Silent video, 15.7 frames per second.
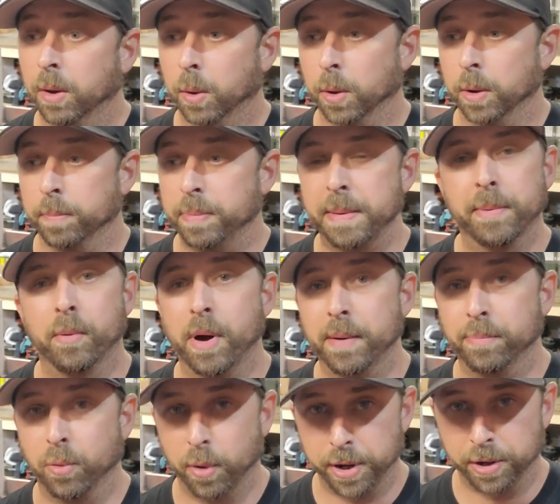Or people
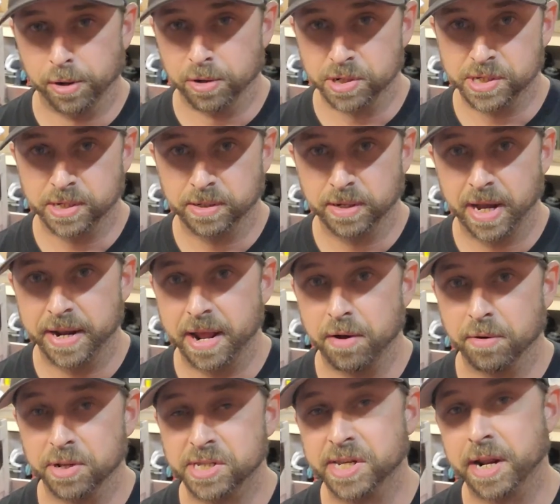want pointers on
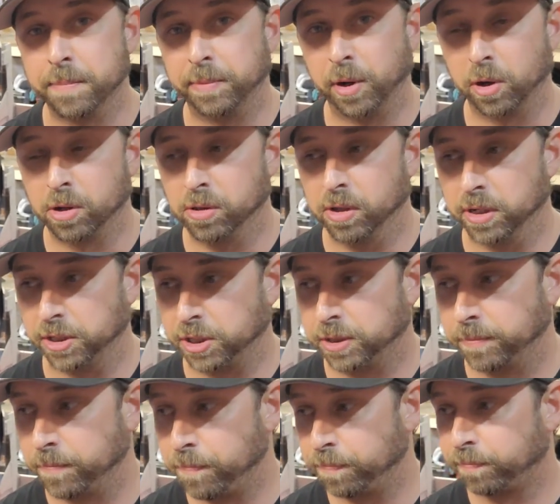how to set up their
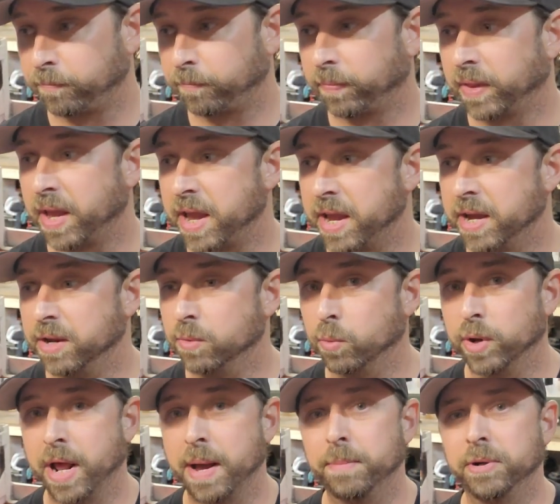clutch.
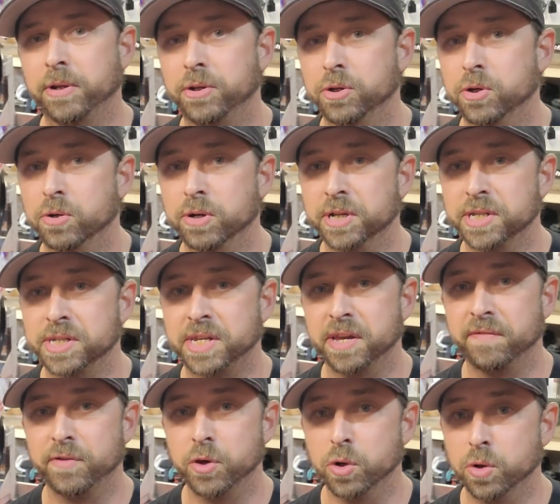And what I'm going to do is
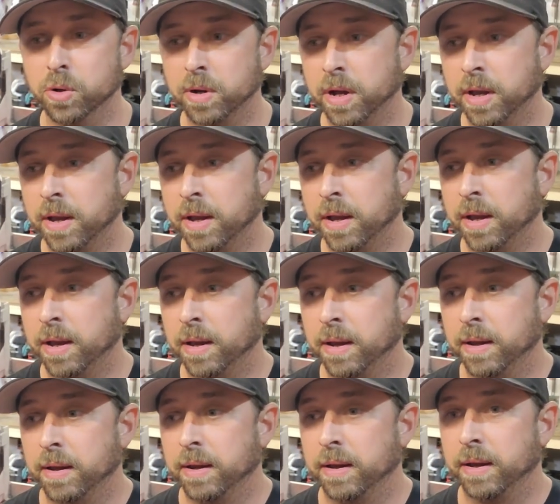give you
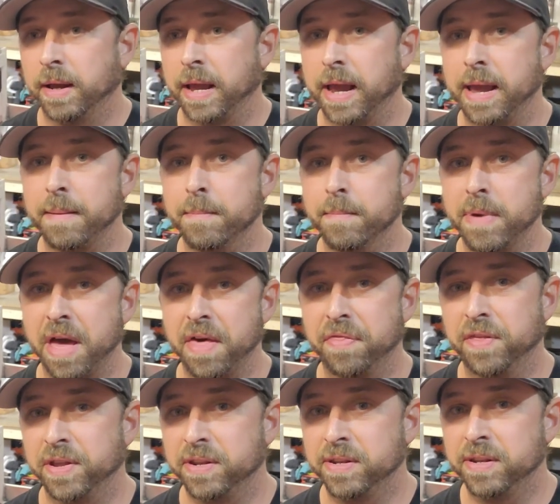a
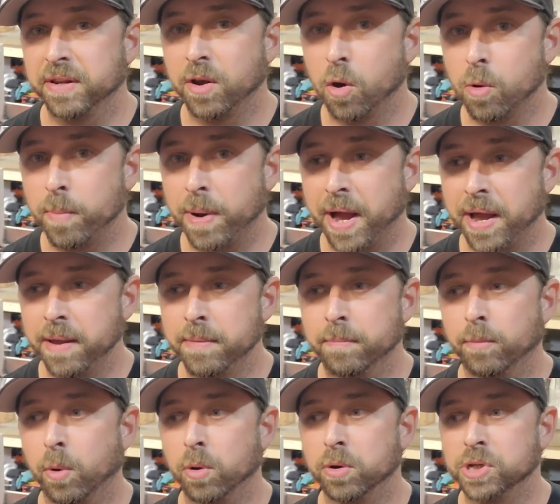method to go by
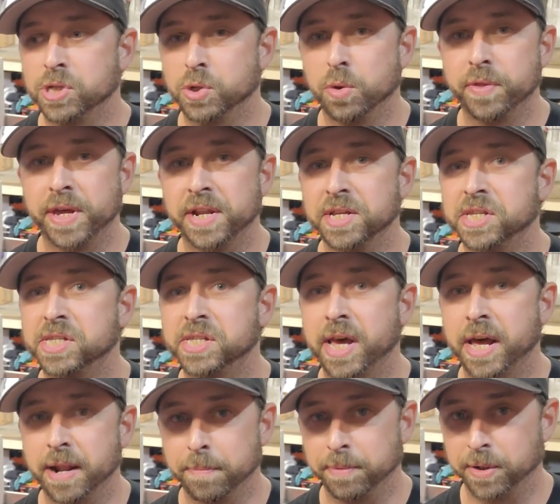more so than a
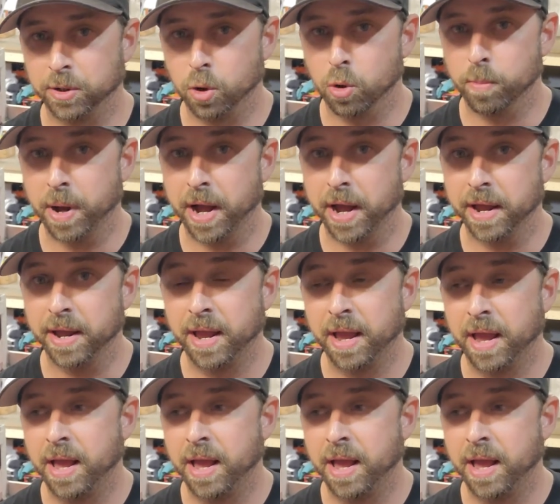setup to go by.